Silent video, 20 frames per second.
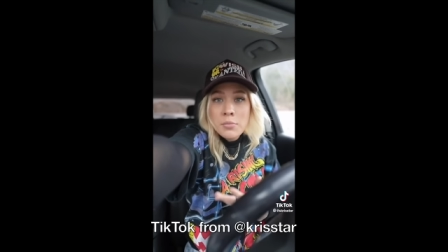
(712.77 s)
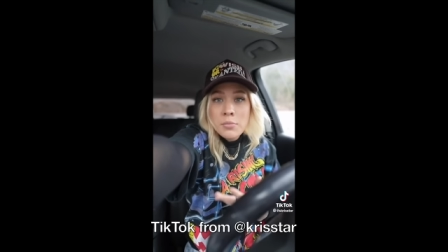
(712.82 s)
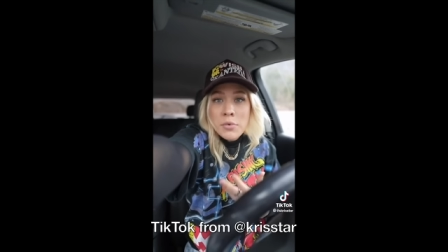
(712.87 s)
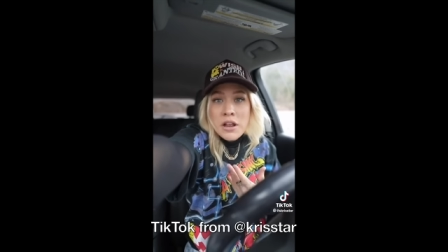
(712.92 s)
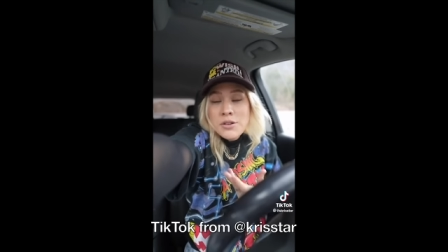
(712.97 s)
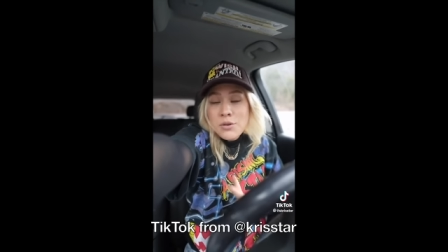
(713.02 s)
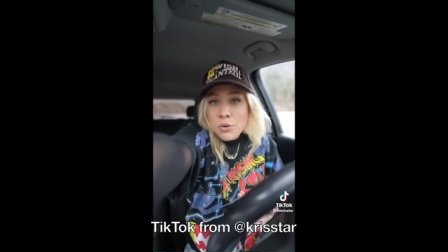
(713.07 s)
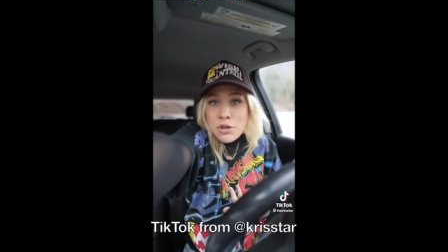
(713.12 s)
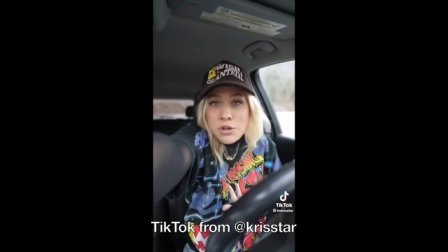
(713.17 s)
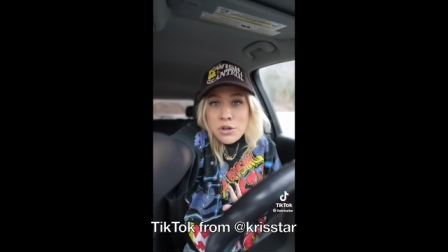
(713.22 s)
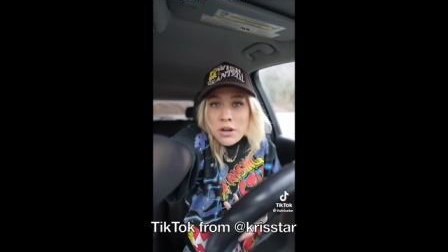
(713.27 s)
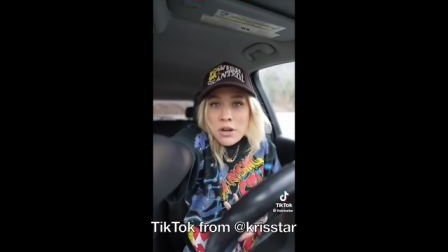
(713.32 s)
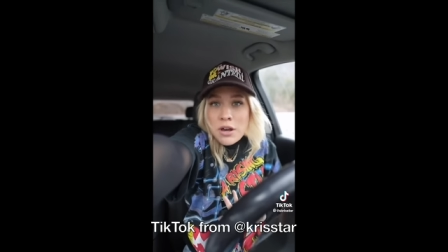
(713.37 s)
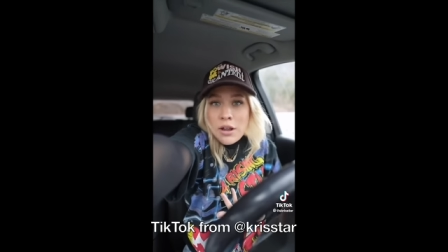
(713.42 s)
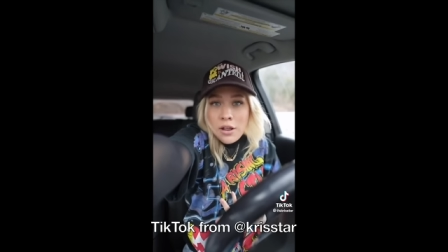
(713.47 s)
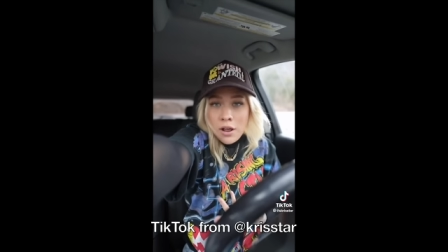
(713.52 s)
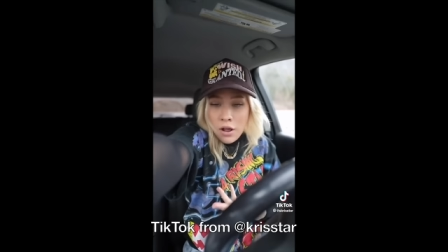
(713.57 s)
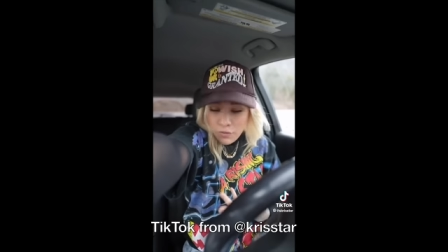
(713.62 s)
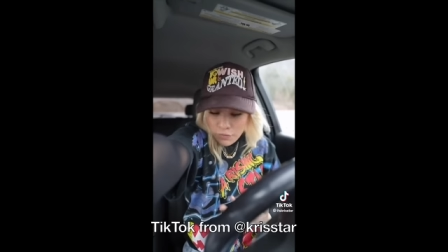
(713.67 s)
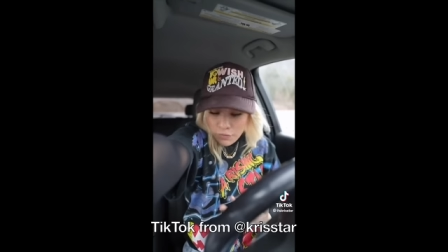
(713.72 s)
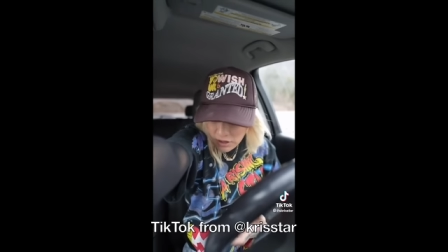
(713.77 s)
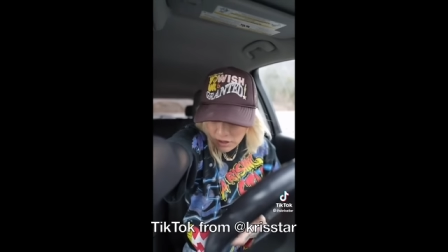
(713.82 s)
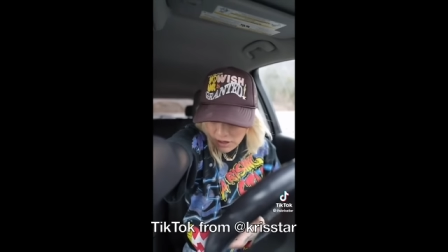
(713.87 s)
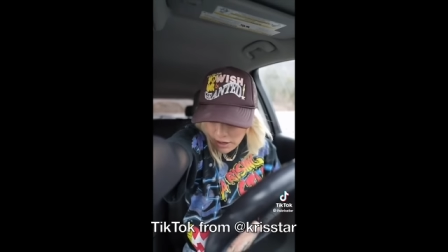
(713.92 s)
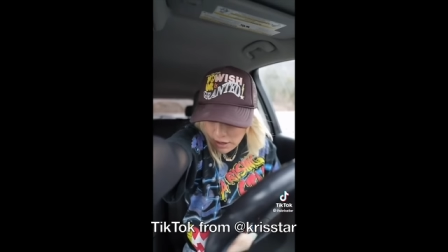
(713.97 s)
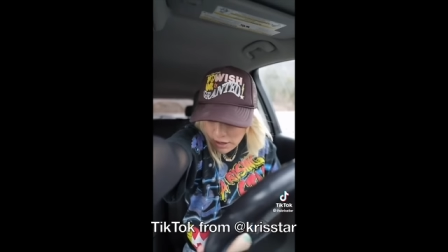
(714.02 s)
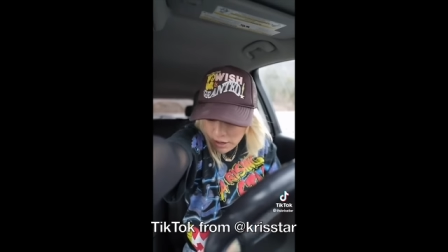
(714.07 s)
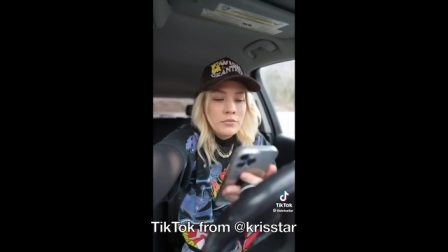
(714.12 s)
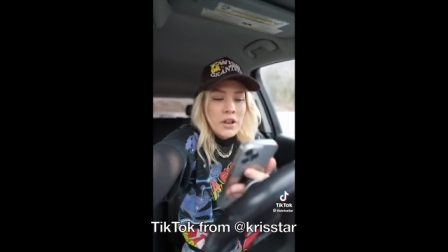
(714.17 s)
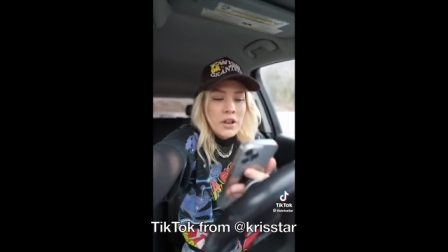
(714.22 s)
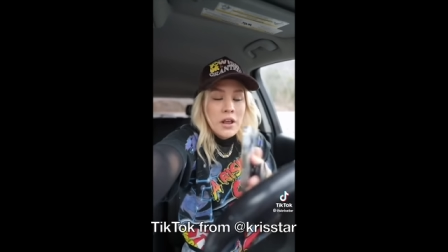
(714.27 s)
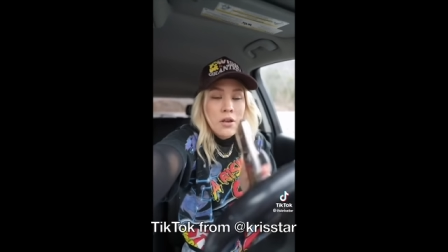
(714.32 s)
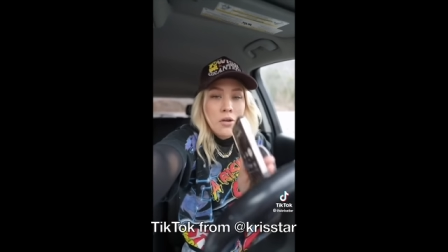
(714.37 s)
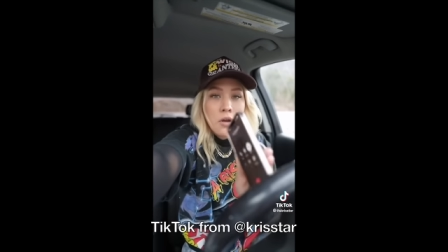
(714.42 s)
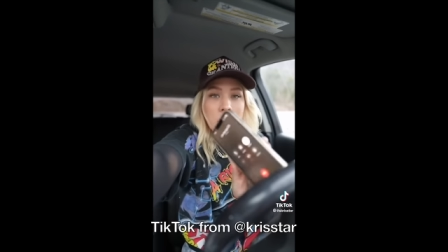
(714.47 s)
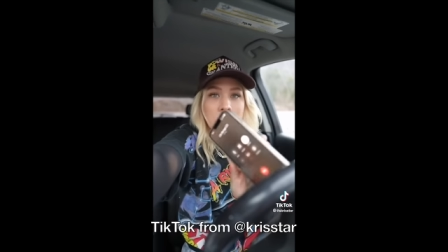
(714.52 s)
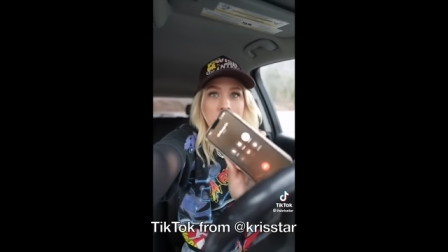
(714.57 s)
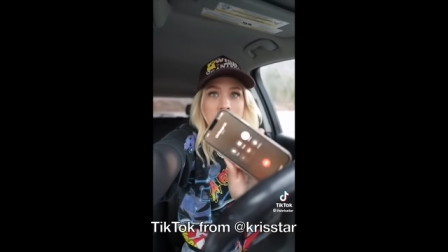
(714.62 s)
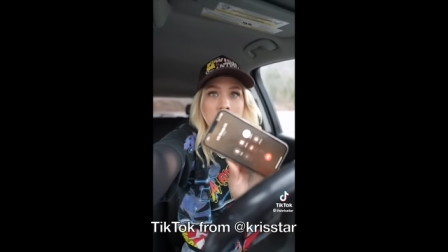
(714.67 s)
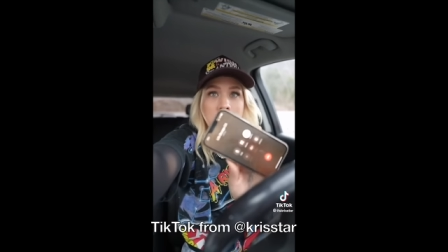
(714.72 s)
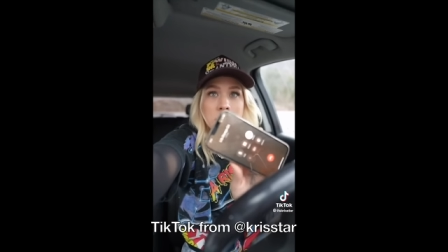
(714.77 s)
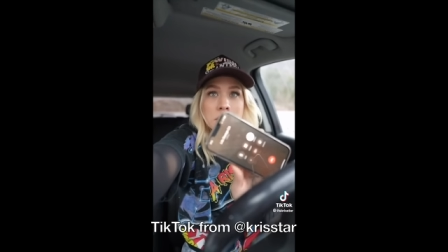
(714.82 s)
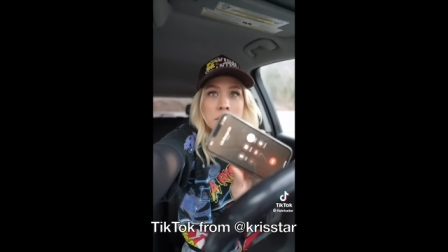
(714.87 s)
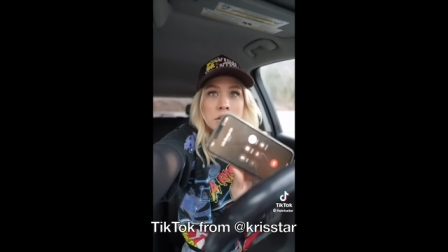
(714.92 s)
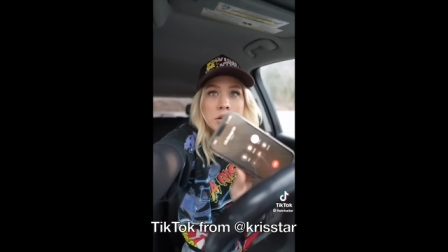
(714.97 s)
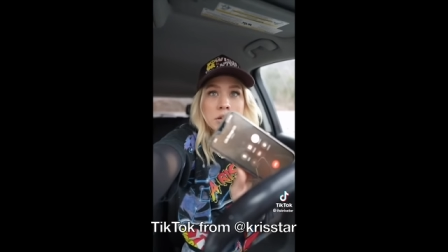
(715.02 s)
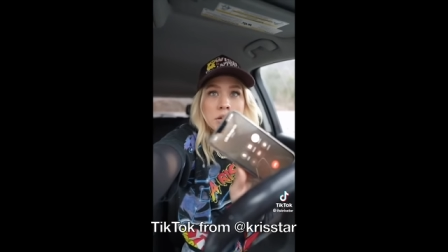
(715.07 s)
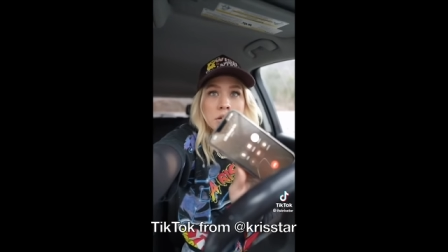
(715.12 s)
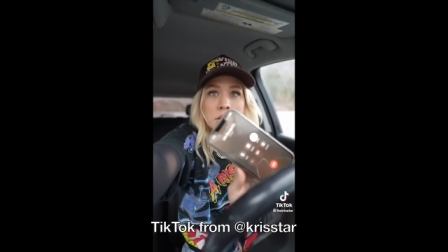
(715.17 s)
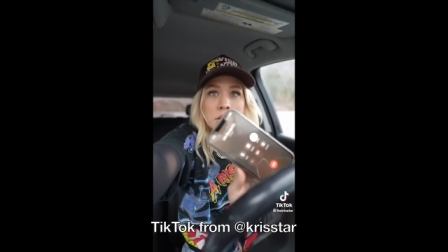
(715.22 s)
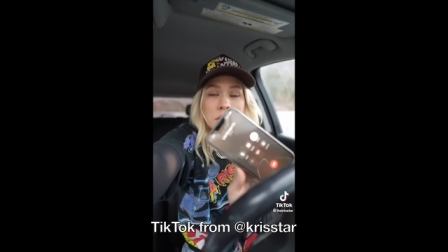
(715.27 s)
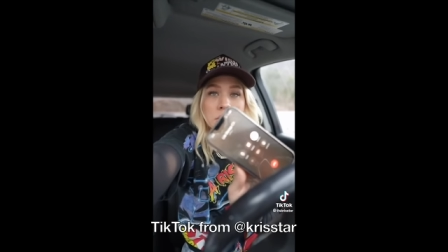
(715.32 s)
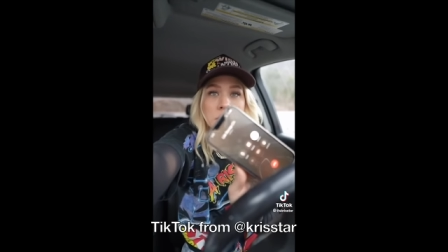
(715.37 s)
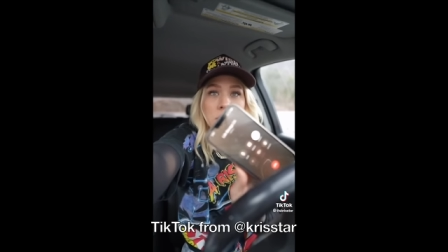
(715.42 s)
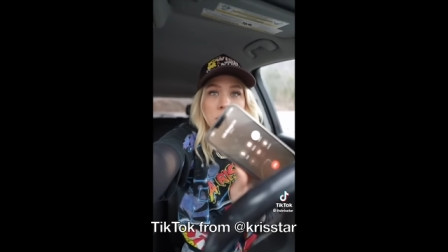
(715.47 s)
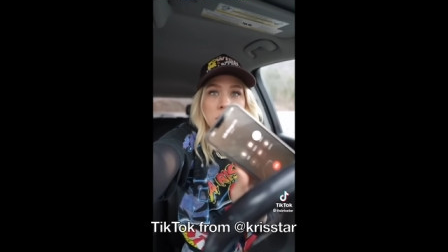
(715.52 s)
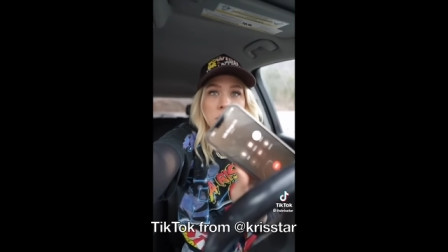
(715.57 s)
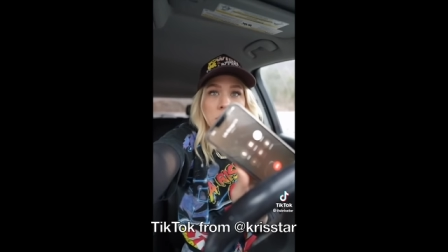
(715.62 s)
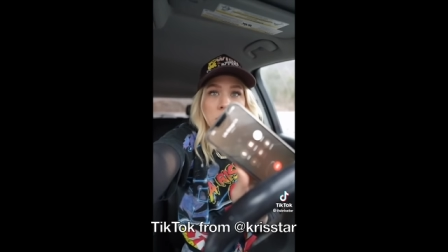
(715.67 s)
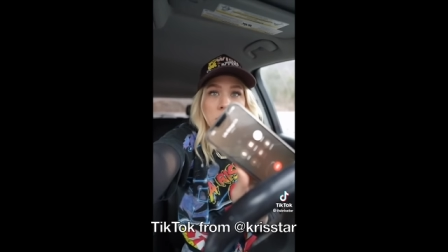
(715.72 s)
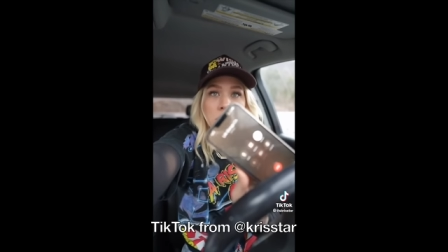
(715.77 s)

my storage unit in California. Oh